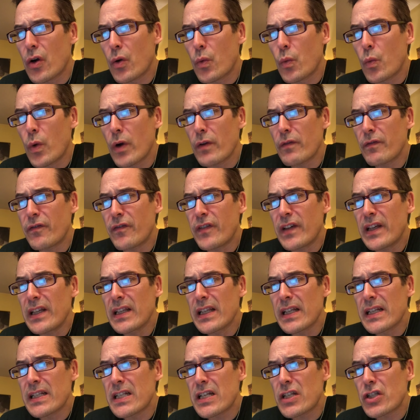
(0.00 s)
What
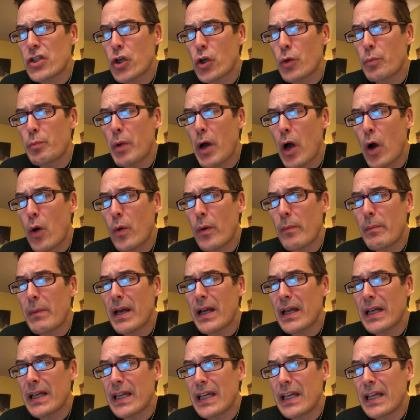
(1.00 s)
feeling does her poem